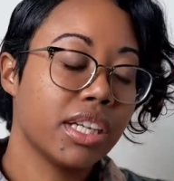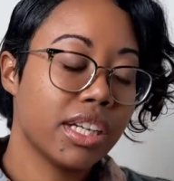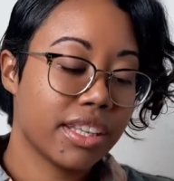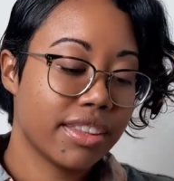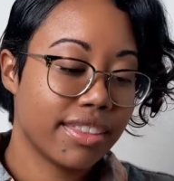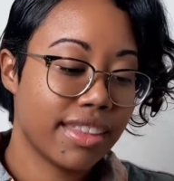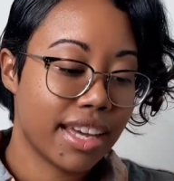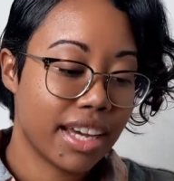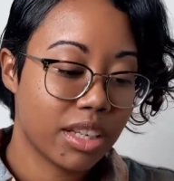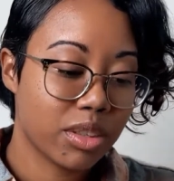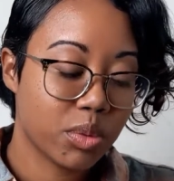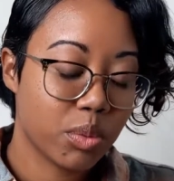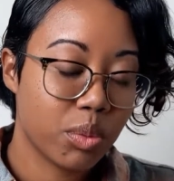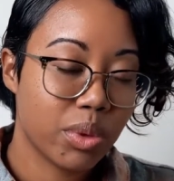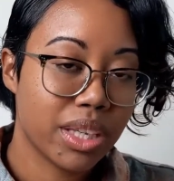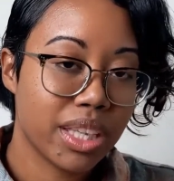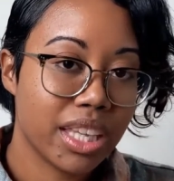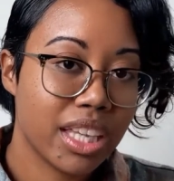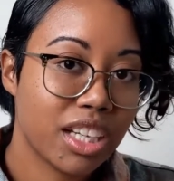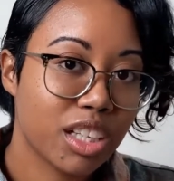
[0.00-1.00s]
that we
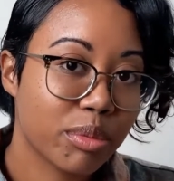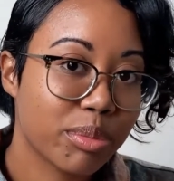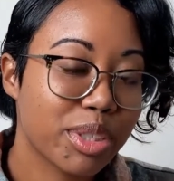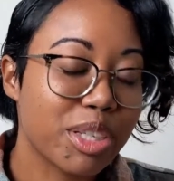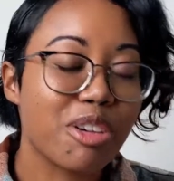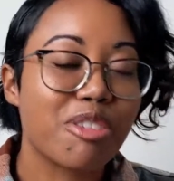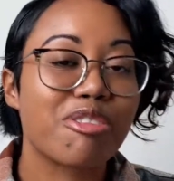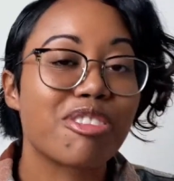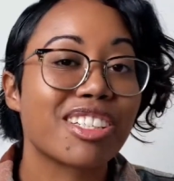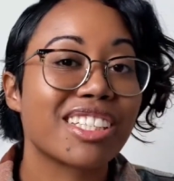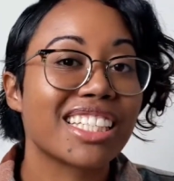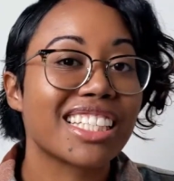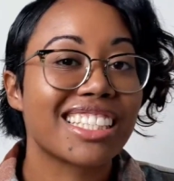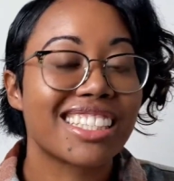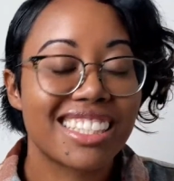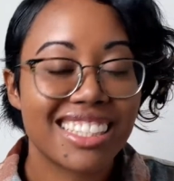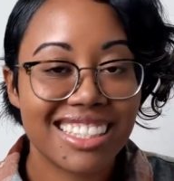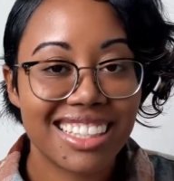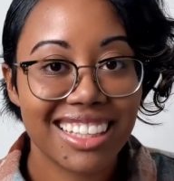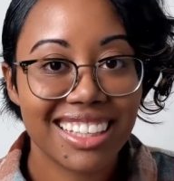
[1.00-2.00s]
hear but don't really
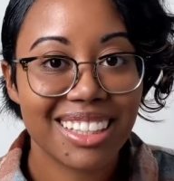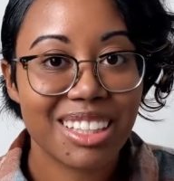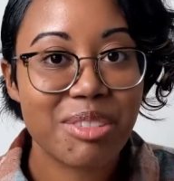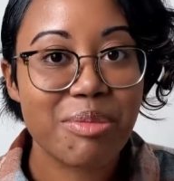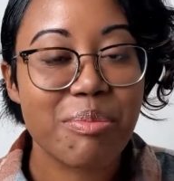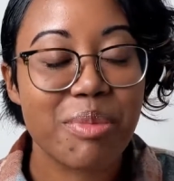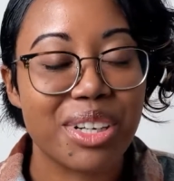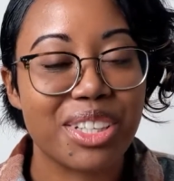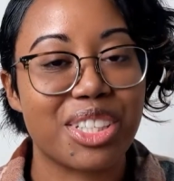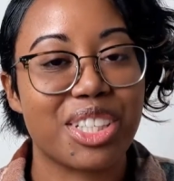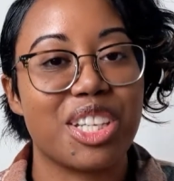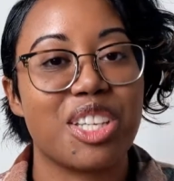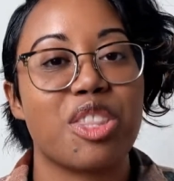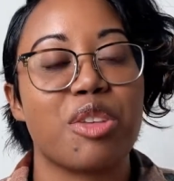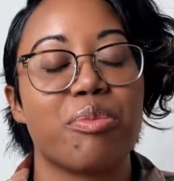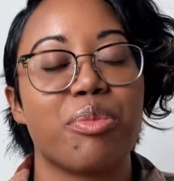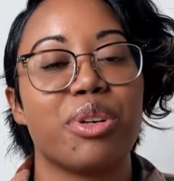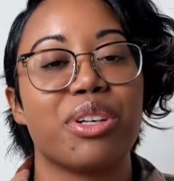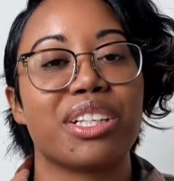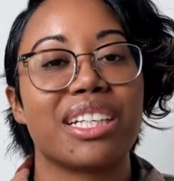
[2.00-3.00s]
see much in the
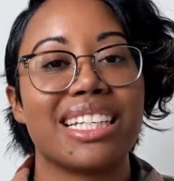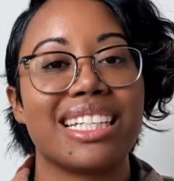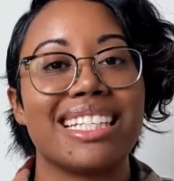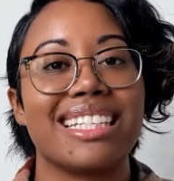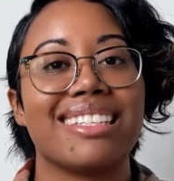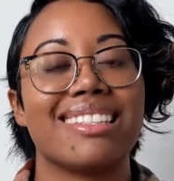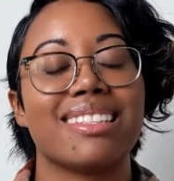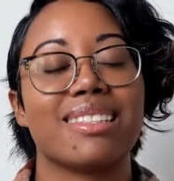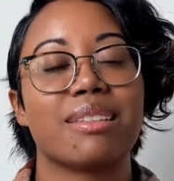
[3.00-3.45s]
book is